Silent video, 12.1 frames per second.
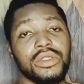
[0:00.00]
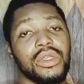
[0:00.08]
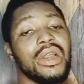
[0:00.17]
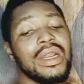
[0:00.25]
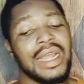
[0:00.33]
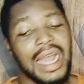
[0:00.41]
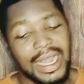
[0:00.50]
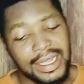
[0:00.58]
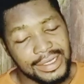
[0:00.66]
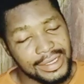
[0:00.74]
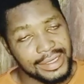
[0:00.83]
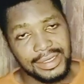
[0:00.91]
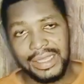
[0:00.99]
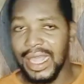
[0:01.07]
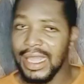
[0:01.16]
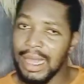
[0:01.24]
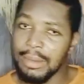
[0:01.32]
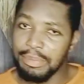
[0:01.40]
Sorry guys,
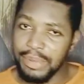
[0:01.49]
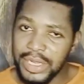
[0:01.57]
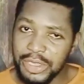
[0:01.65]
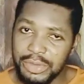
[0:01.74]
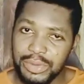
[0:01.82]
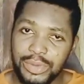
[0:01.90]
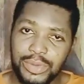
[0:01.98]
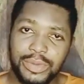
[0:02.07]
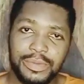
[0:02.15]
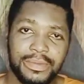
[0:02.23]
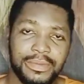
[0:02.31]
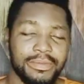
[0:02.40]
I can't play you